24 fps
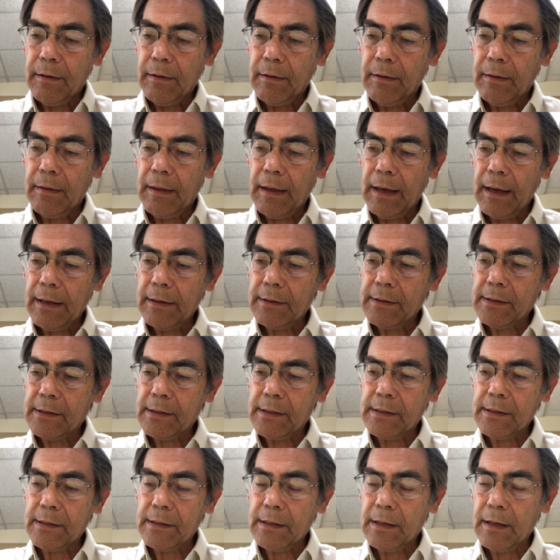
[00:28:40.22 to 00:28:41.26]

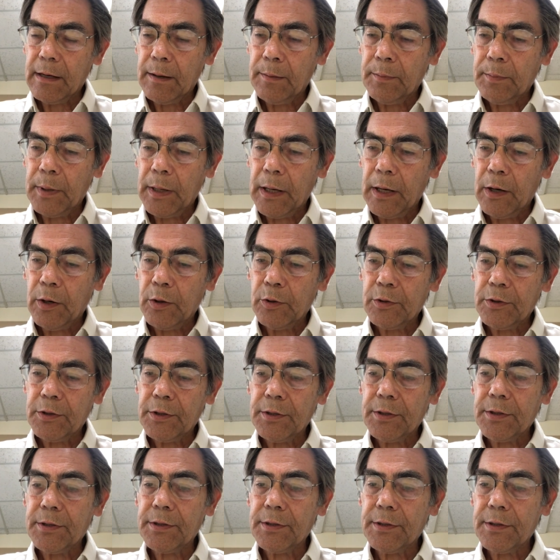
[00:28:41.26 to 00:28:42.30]
that's about,
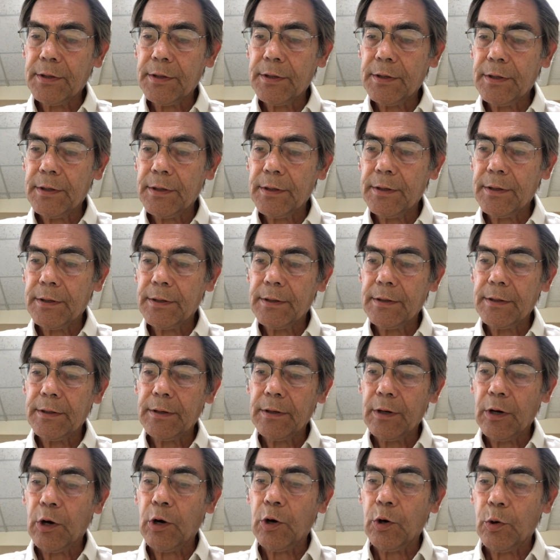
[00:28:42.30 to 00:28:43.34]

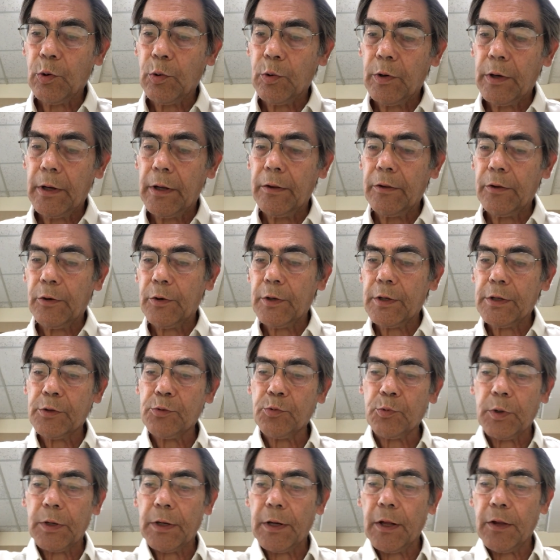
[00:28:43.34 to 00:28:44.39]
oh, and there is
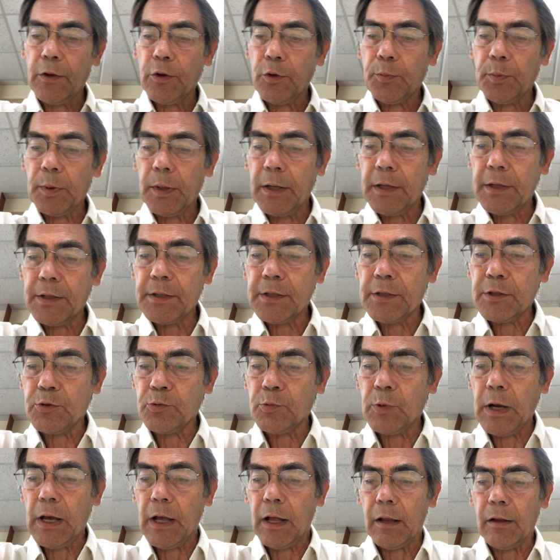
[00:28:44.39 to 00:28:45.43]
one other place as
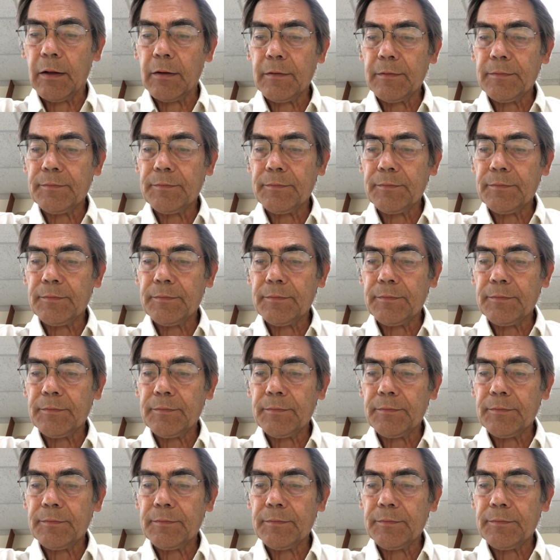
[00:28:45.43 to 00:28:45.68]
well.